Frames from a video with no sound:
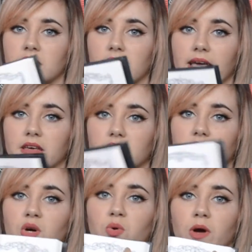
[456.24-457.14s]
like
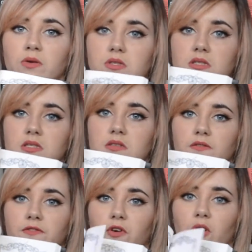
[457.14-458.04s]
quotes
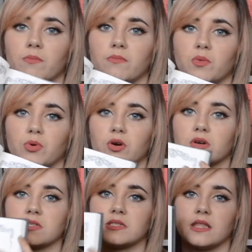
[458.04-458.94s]
from the
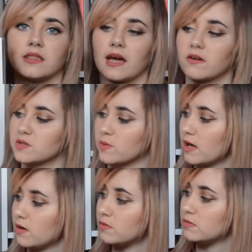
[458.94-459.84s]
books in there as
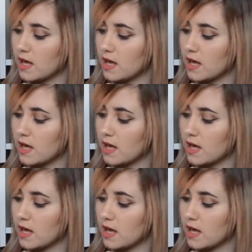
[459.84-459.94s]
well.